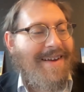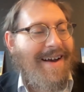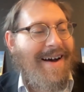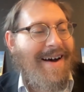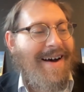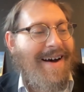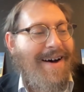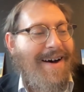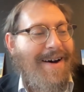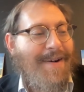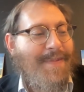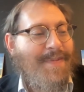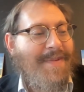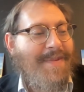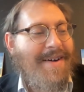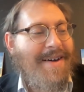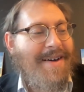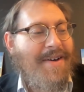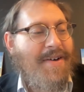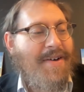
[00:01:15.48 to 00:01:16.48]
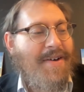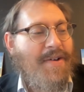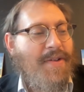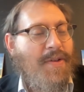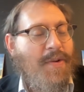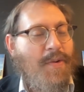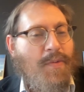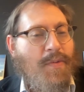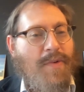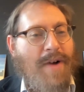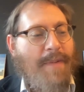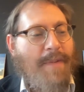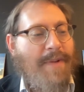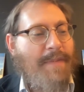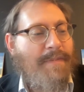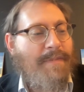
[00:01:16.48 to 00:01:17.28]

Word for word: um, the Rebbe